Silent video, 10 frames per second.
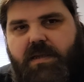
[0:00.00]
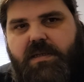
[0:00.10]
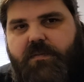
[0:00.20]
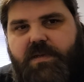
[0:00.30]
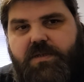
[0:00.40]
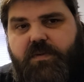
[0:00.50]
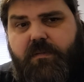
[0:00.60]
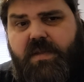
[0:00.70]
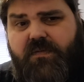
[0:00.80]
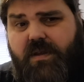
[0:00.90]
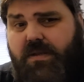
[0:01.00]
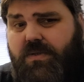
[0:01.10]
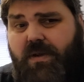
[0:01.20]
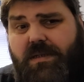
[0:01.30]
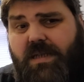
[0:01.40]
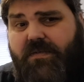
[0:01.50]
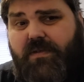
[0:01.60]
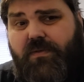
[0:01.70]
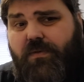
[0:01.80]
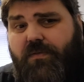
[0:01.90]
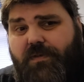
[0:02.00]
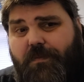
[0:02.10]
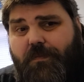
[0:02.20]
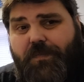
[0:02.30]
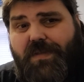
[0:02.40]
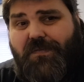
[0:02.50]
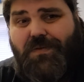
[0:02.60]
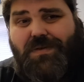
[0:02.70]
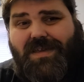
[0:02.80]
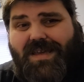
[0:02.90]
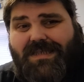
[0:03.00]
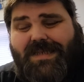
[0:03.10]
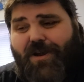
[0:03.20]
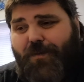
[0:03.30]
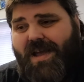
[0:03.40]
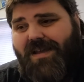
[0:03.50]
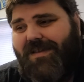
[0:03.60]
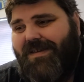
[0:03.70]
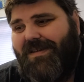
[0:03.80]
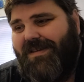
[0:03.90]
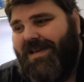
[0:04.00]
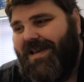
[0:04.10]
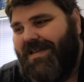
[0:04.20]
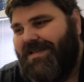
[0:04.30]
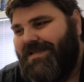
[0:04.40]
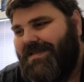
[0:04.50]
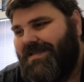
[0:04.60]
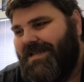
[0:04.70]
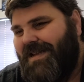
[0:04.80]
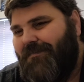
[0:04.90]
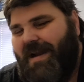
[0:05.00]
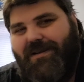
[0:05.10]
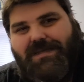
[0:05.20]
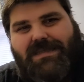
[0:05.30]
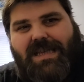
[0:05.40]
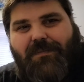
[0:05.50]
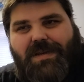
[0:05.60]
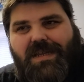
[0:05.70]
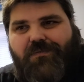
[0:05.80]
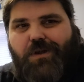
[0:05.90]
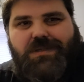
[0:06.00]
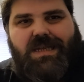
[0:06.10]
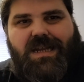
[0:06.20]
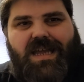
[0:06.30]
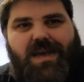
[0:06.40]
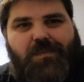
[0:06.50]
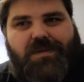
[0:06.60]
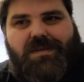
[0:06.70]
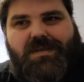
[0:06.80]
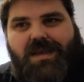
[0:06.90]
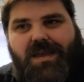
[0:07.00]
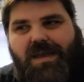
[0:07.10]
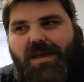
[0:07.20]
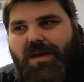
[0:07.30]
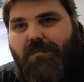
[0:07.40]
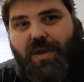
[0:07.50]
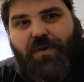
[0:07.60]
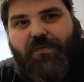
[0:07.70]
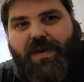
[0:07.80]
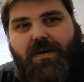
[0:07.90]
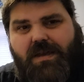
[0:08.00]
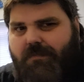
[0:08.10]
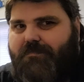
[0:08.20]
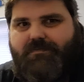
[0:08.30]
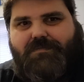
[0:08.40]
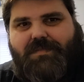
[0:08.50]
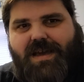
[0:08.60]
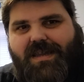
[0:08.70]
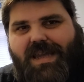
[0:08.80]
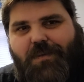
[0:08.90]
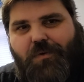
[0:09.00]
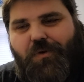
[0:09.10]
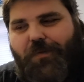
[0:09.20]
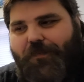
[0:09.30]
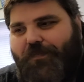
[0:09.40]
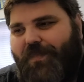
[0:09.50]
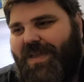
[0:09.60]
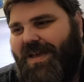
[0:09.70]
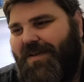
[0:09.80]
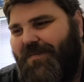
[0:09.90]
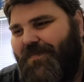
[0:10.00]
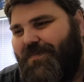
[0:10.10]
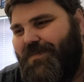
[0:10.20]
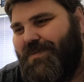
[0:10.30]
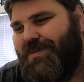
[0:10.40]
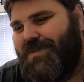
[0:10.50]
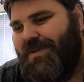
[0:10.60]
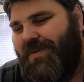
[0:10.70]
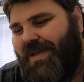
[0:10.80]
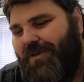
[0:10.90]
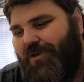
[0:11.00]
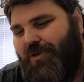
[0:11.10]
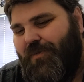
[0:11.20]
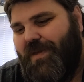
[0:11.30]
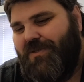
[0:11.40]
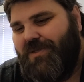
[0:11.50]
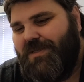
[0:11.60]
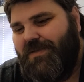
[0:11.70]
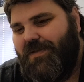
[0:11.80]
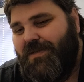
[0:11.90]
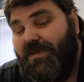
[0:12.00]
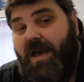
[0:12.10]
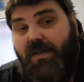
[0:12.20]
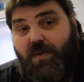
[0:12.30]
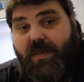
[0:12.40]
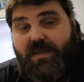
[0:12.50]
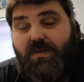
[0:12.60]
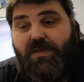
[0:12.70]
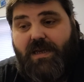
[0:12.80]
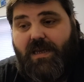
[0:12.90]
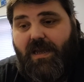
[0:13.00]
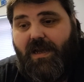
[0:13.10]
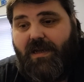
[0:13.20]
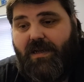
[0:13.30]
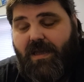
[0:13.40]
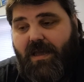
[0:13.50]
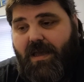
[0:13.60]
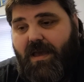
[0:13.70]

if they did a bunch of Bond minifigures, Christ, I would know all of them. If you could get Scaramanga and Baron Samedi, and Rosa Klebb and Blofeld, I'd get them all. So it'll be interesting to see what they do. The other one they do in that line